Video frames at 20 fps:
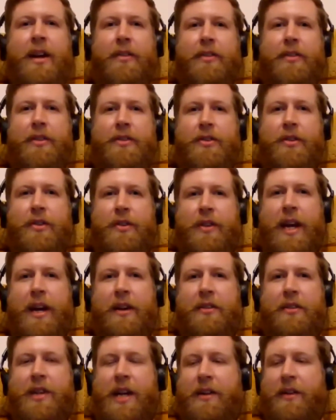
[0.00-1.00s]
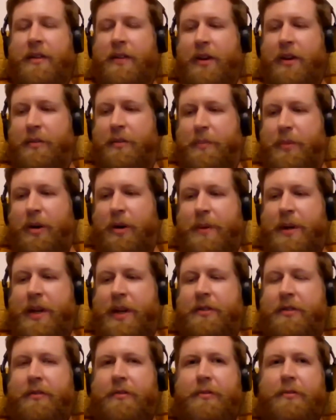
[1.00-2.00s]
And so, to the extent that those
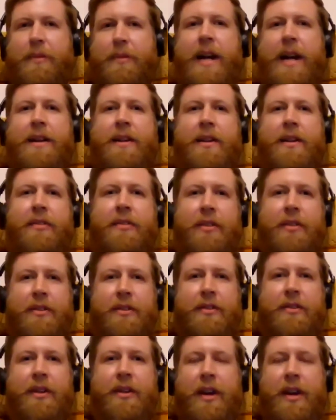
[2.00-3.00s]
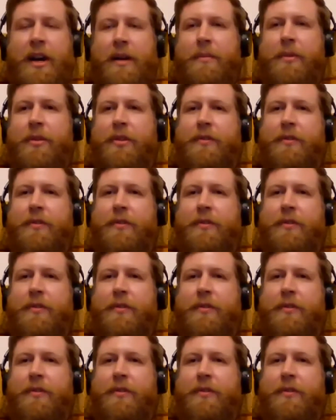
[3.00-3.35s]
properties of redness and um,